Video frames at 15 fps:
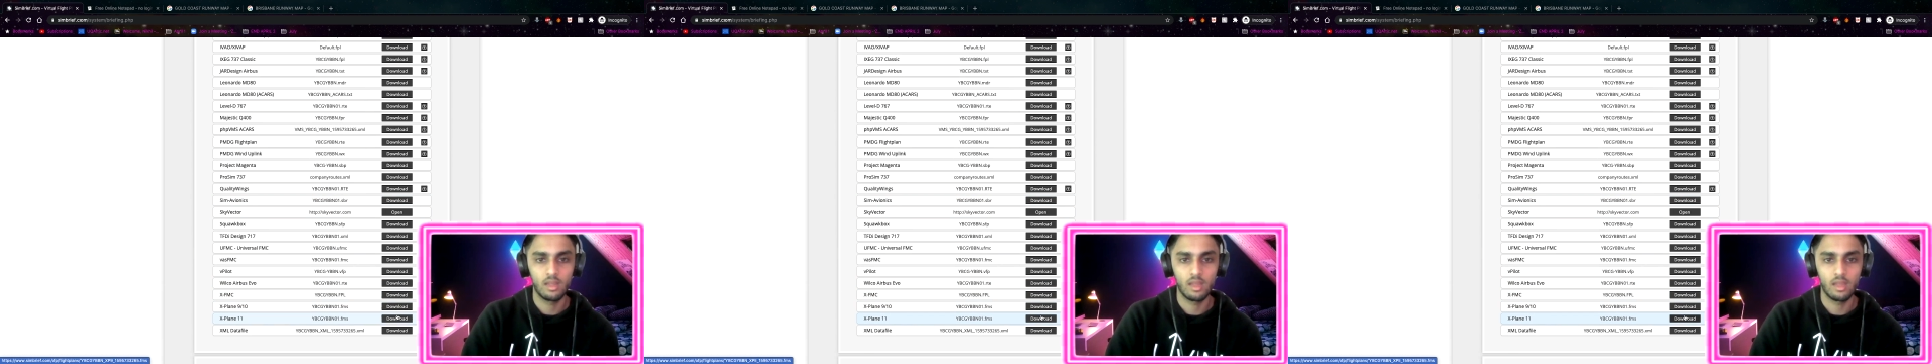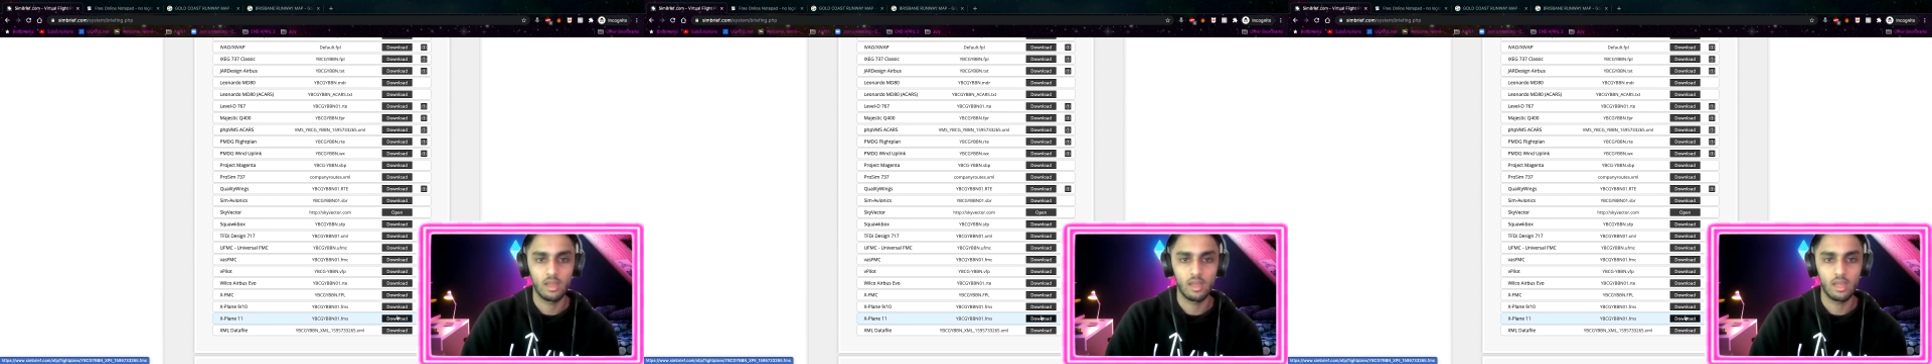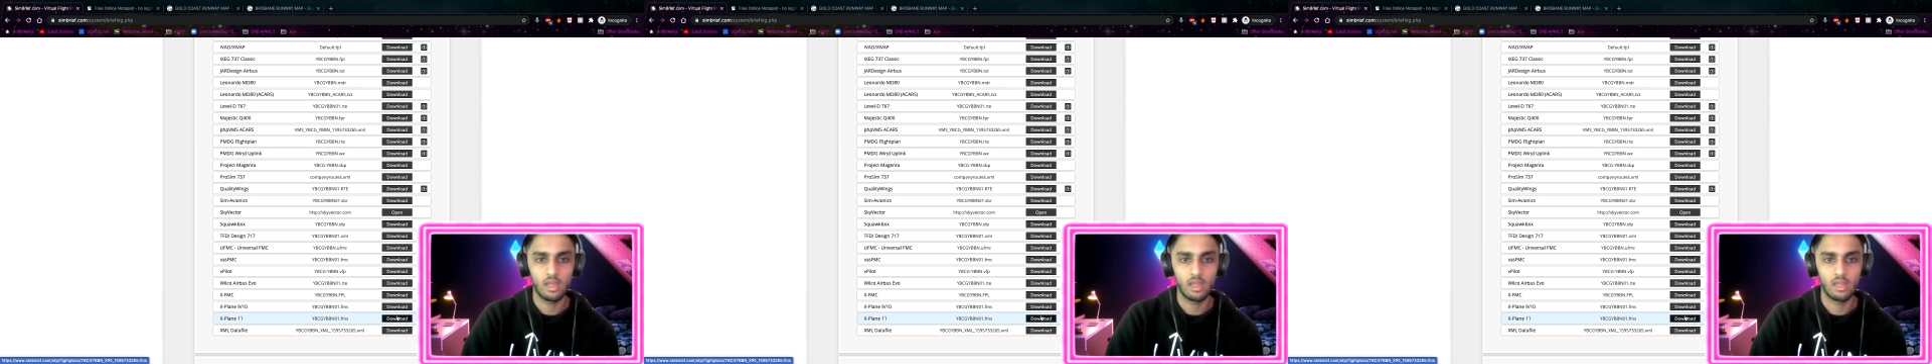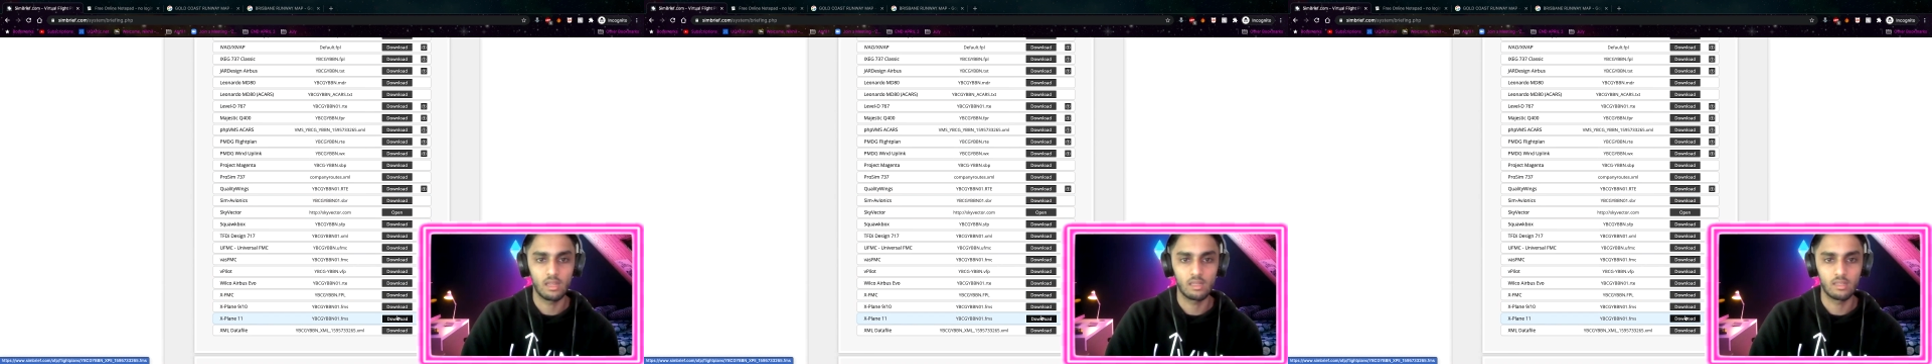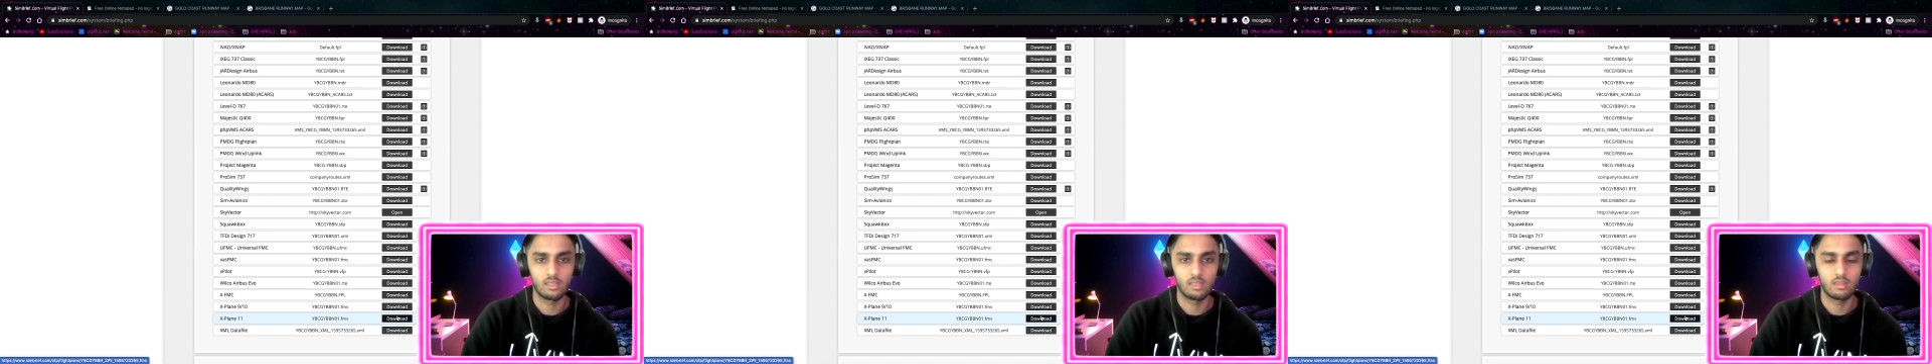
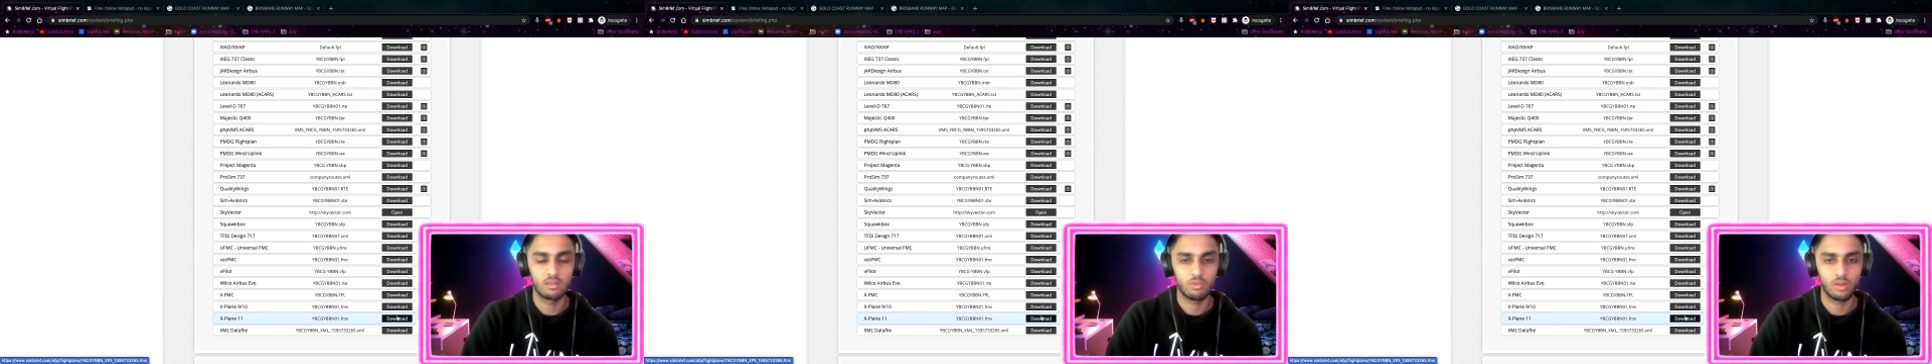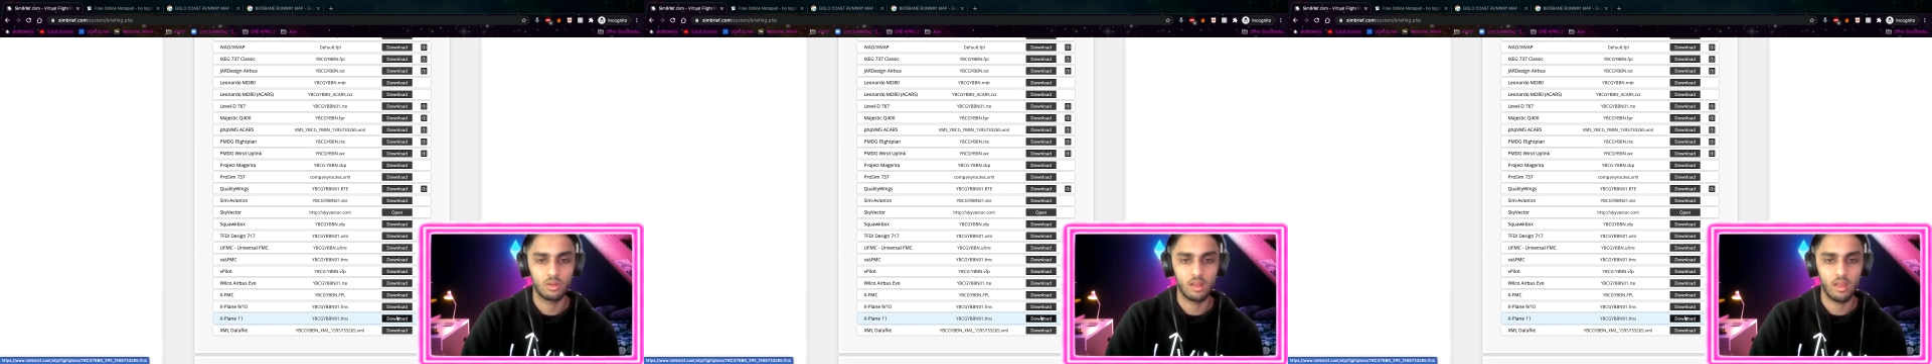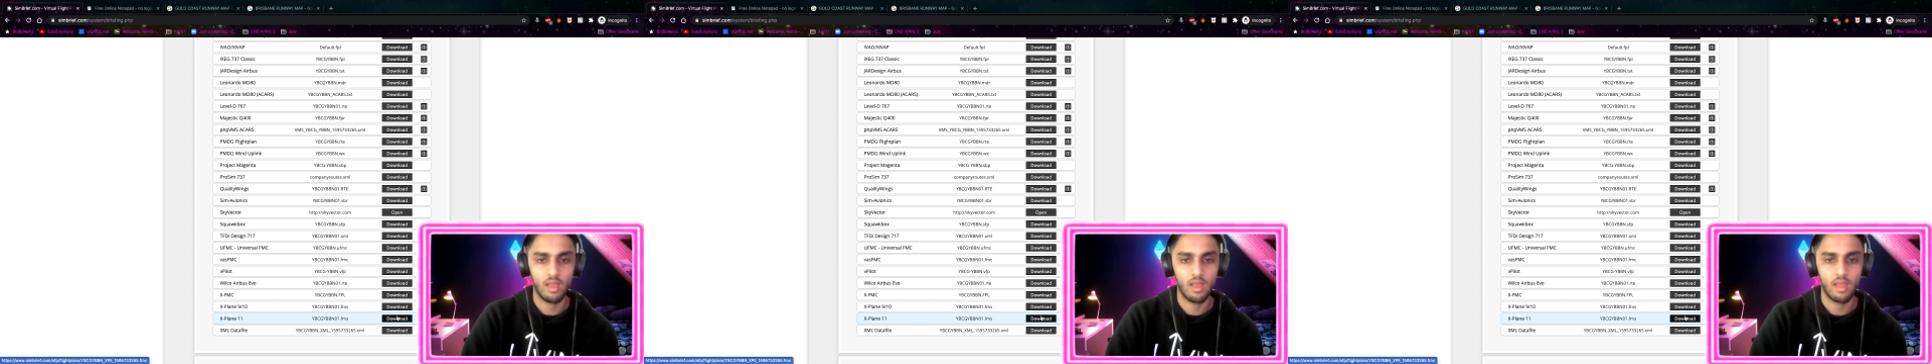and we're going to